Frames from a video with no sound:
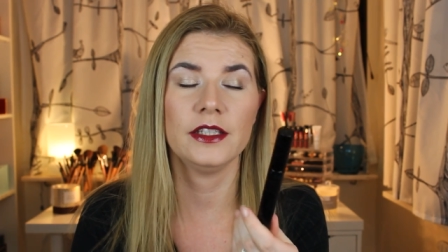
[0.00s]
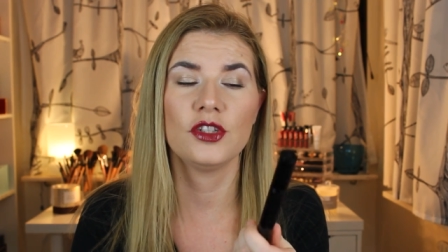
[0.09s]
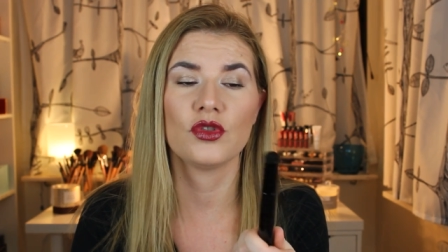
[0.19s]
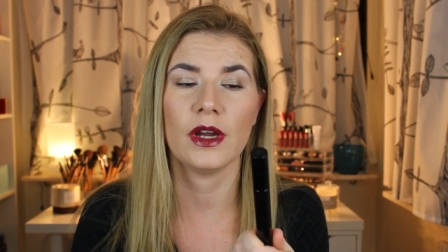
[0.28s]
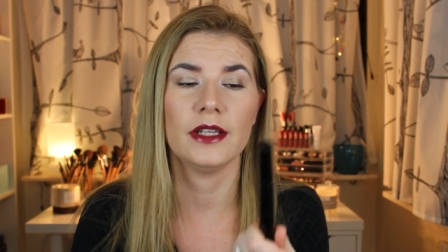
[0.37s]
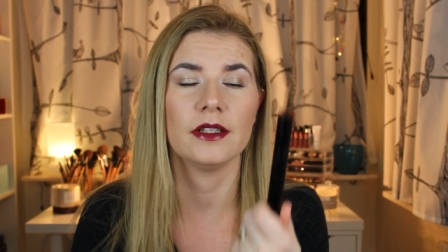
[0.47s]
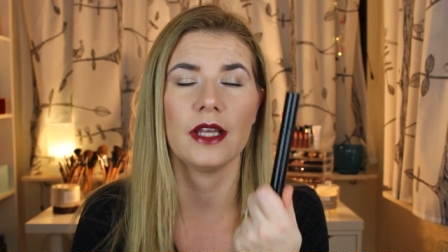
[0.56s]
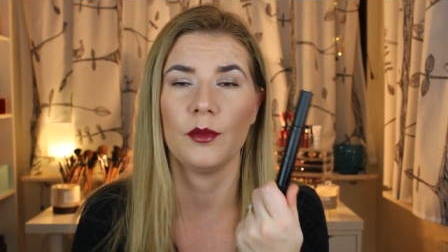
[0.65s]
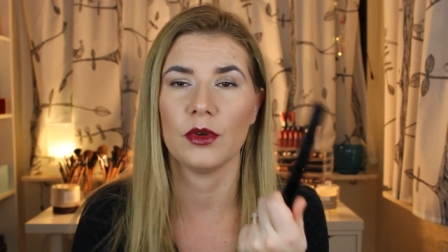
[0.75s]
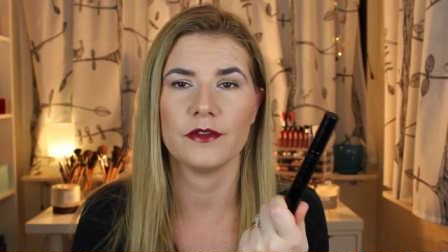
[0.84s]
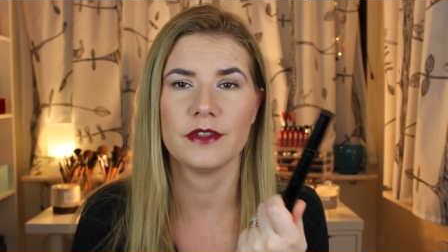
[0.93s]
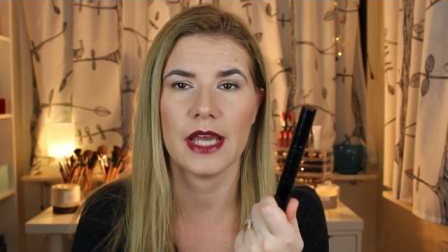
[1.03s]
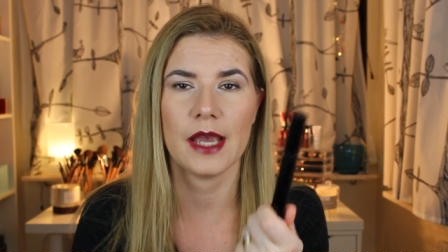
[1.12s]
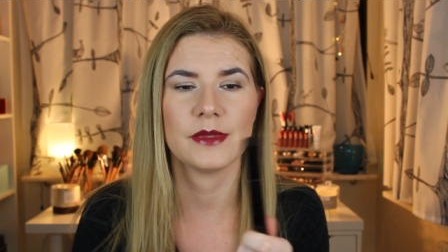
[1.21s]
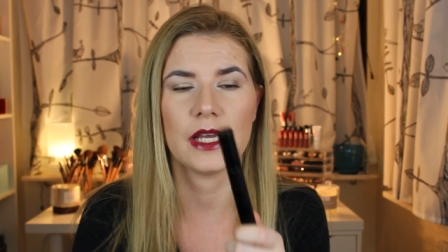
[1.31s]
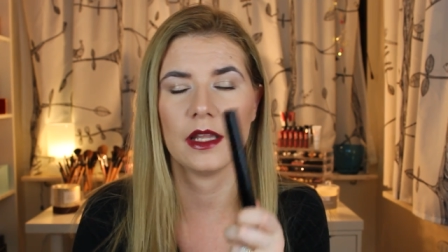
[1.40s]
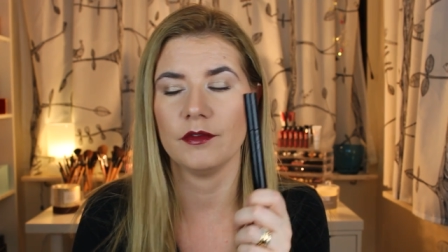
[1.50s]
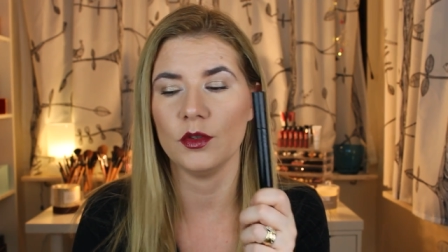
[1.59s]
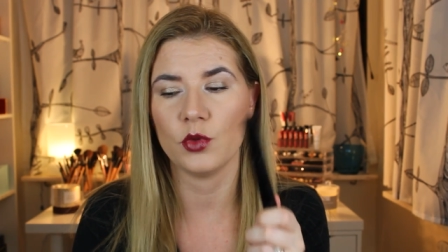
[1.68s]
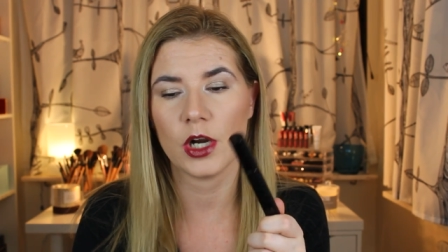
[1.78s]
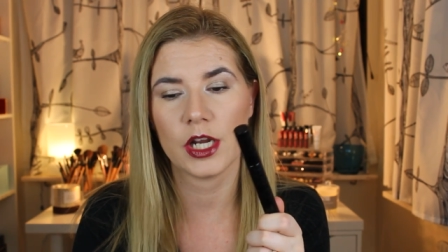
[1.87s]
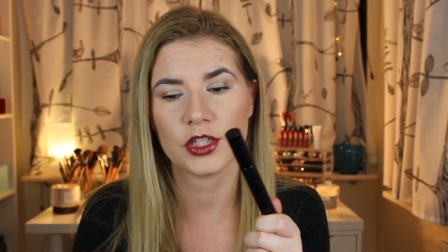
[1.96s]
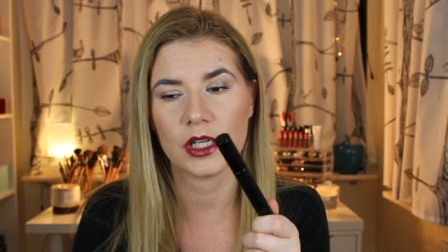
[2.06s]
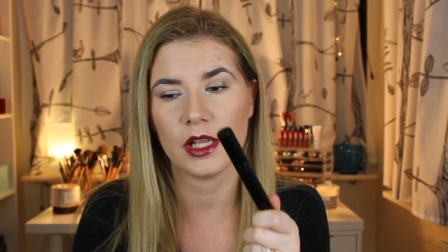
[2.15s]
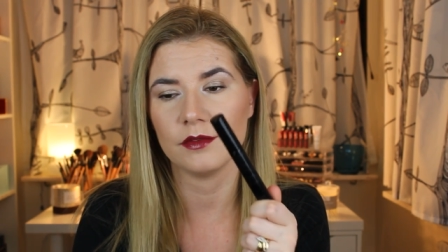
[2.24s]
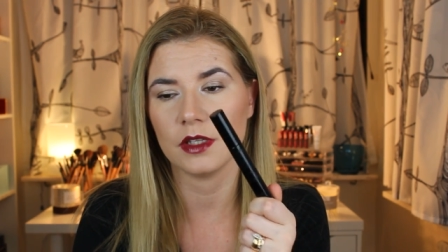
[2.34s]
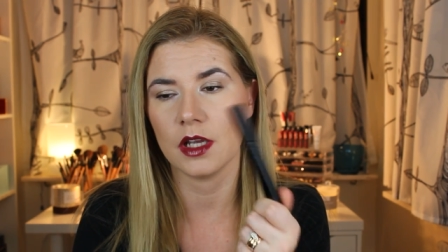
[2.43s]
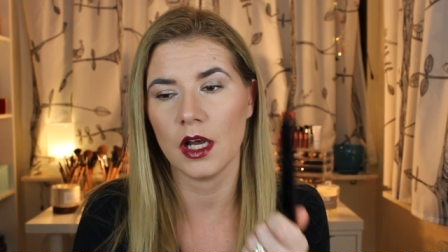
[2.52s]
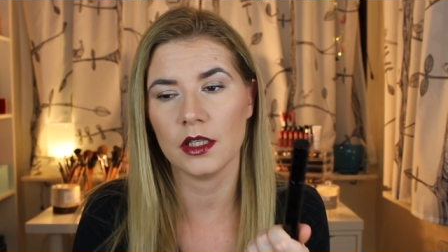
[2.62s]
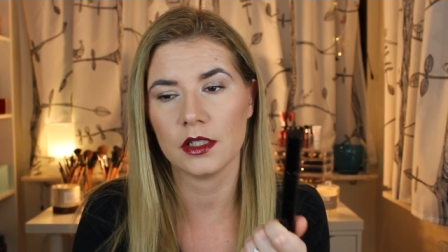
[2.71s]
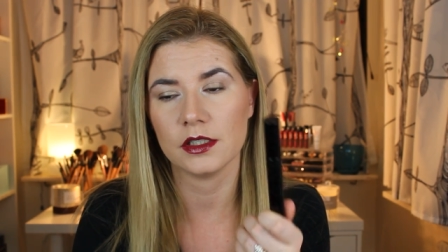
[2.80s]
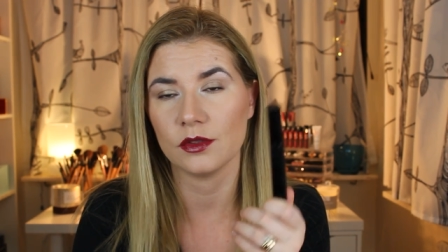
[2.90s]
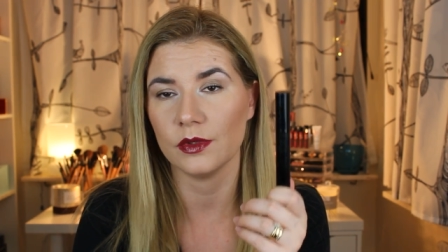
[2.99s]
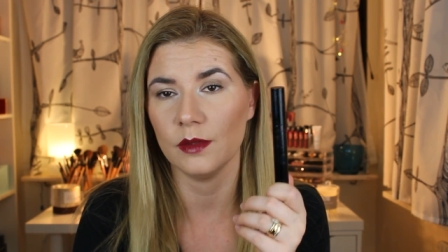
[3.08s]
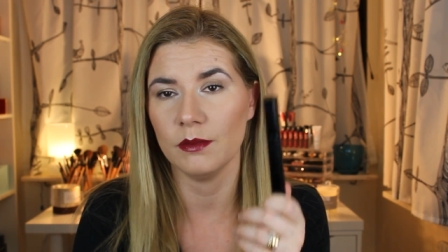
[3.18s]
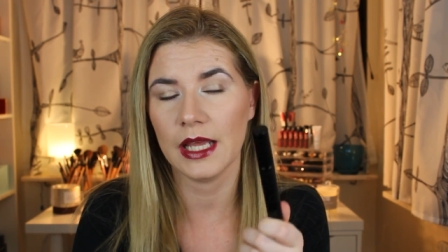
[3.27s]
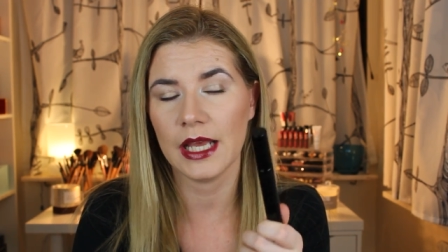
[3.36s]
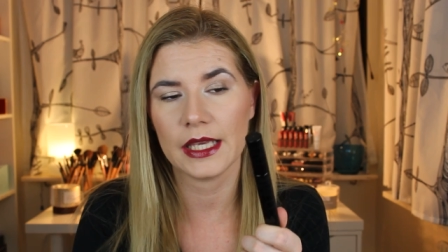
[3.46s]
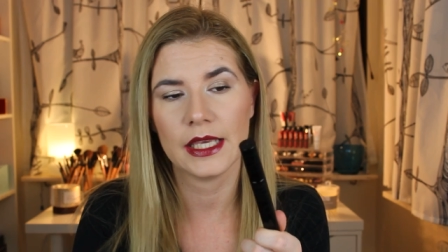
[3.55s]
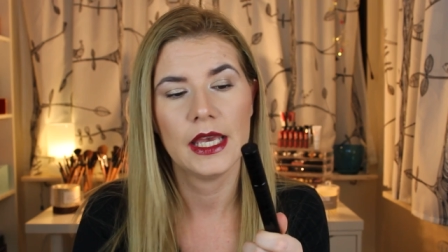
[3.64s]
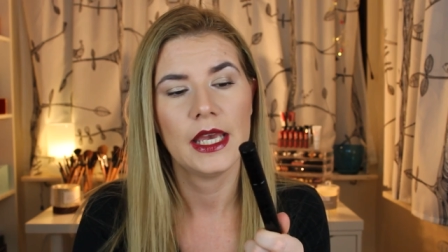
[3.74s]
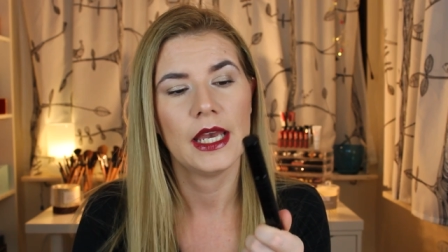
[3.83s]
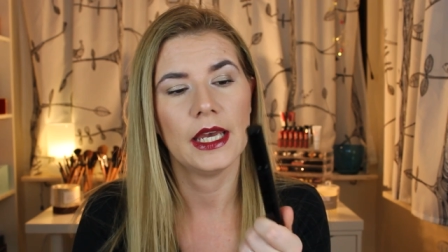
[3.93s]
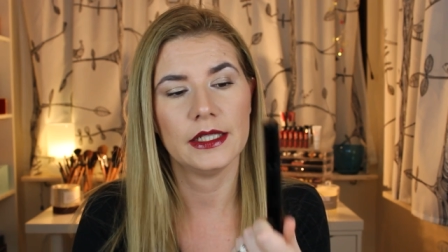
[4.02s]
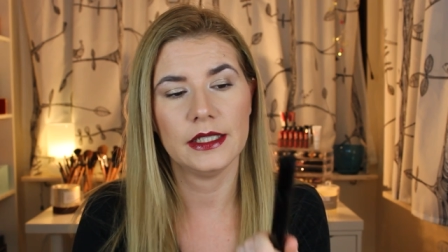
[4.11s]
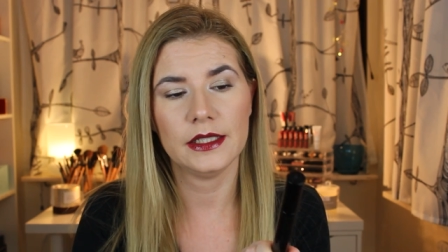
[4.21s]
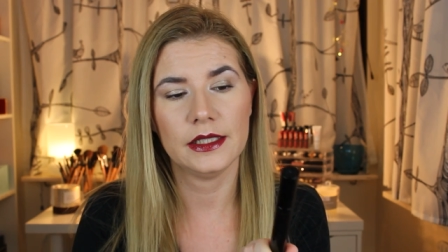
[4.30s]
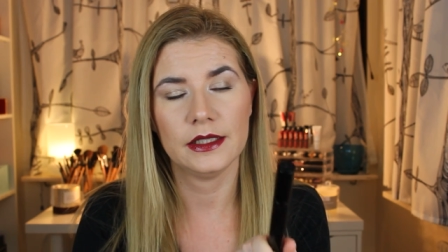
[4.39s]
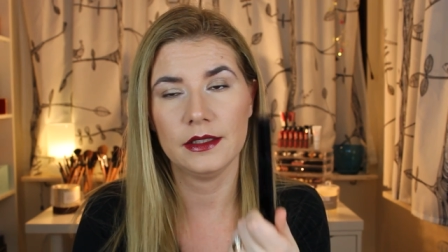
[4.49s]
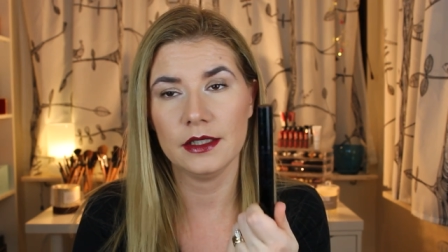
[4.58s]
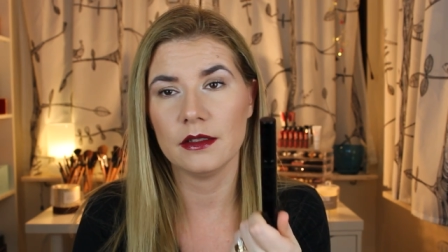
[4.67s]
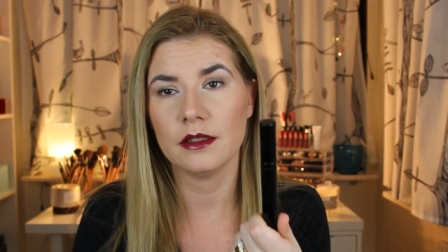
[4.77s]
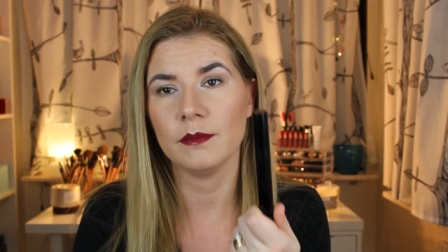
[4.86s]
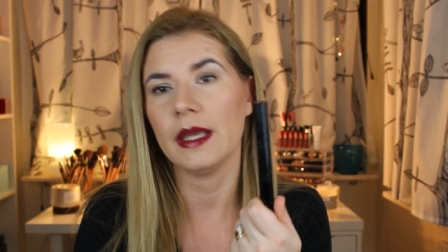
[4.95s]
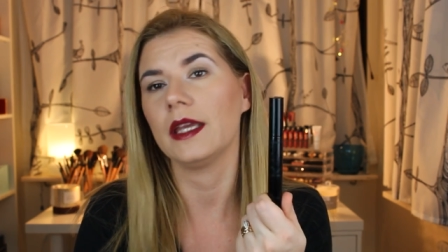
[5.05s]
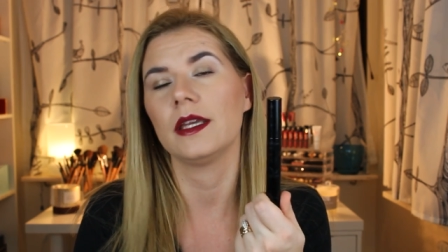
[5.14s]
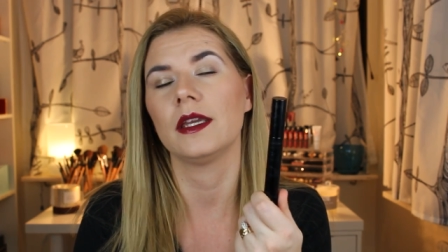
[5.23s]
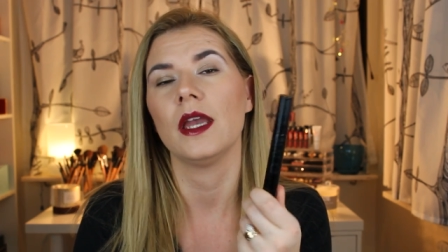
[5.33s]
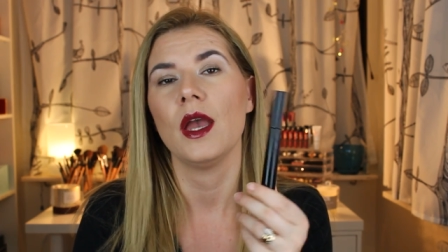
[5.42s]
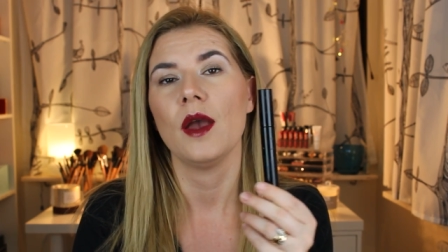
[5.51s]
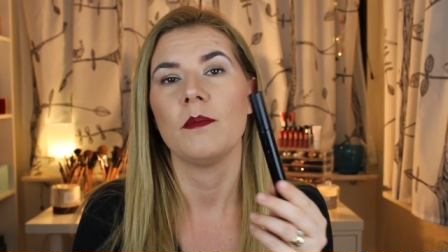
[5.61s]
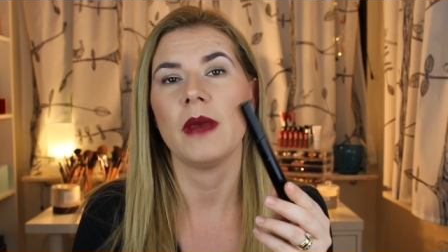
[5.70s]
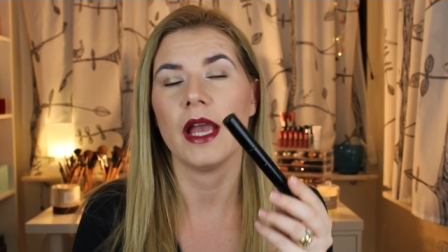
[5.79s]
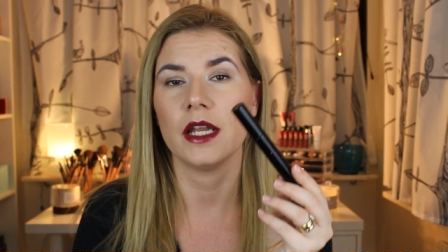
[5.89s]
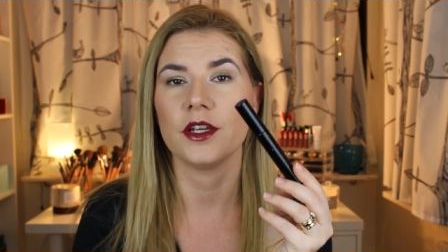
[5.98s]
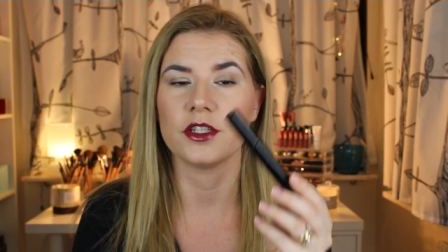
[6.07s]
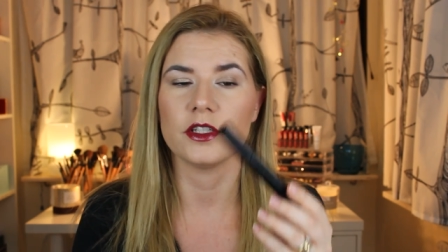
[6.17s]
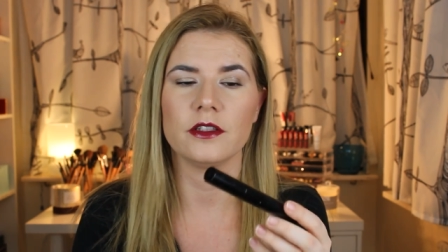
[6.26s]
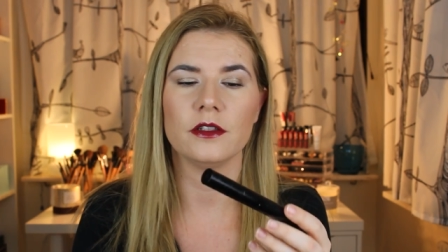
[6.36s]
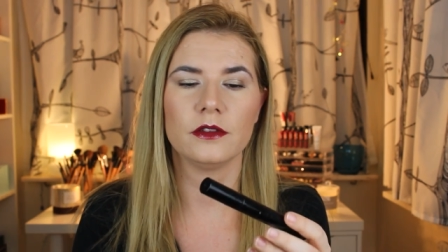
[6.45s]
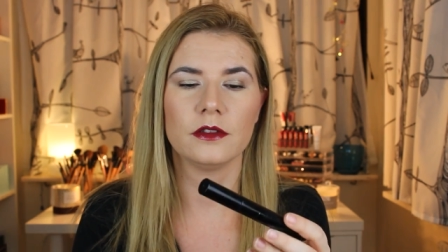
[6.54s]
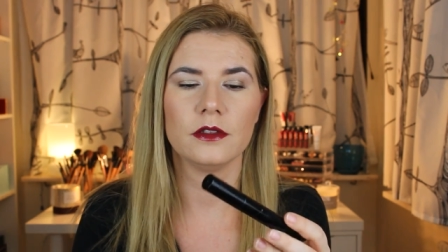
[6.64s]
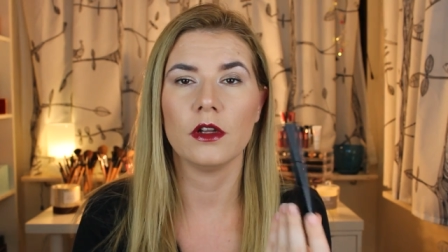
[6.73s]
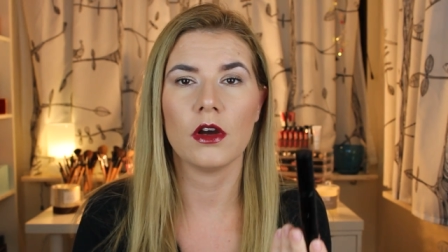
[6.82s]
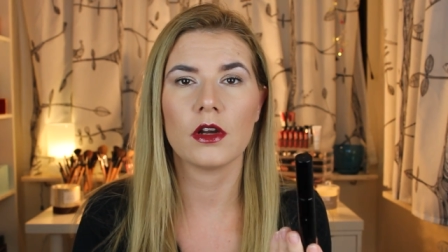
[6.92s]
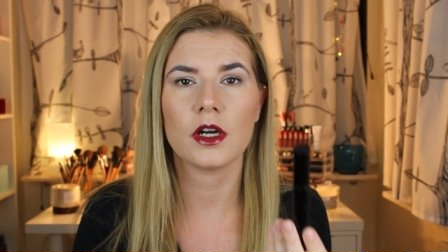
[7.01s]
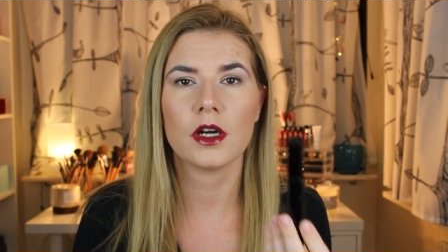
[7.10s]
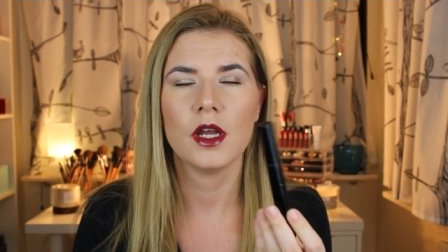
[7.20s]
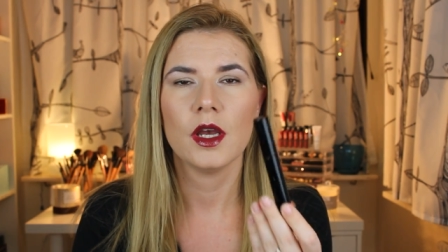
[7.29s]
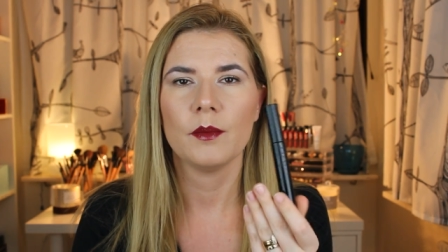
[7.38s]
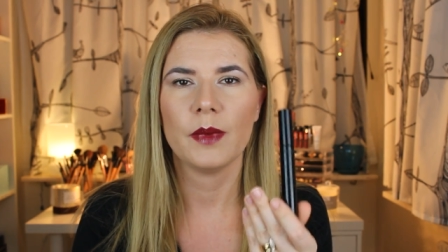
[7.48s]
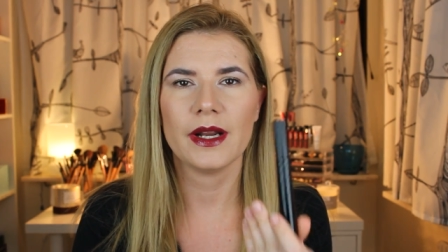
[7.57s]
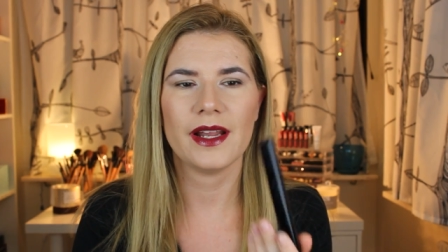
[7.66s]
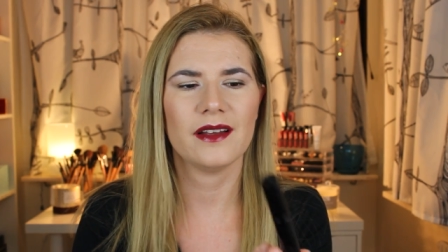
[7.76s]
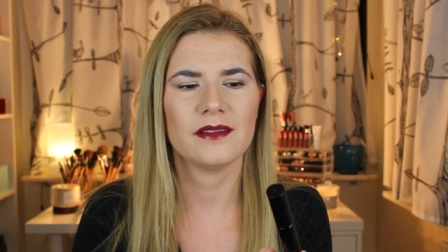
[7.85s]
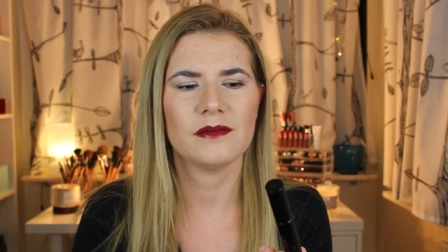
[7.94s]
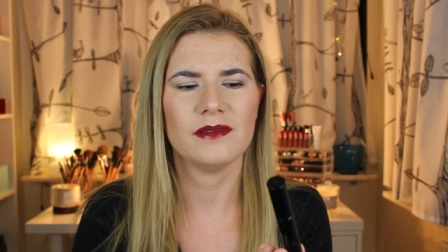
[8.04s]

I did try it a couple of times. I love the brush, I love the color, it's really black and it did make my eyelashes look longer but